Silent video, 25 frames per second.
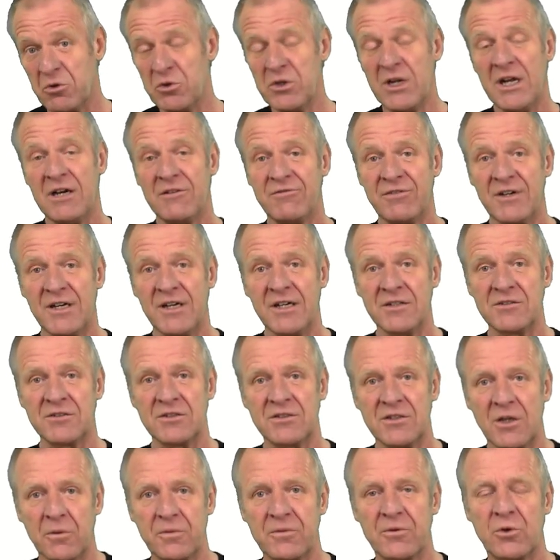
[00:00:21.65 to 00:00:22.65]
This can
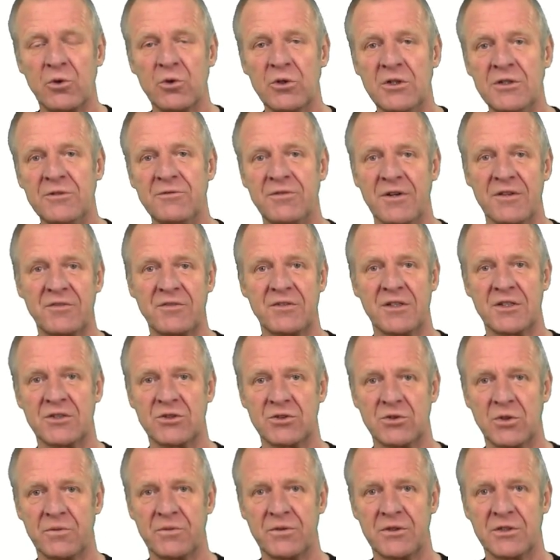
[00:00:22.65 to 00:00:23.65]
be crude oil or
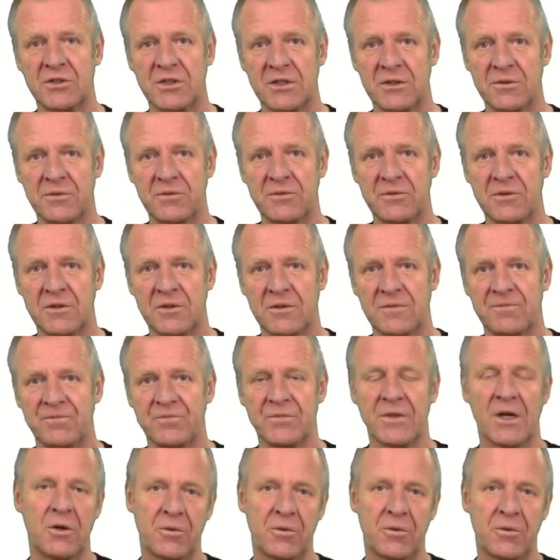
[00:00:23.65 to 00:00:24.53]
even natural gas.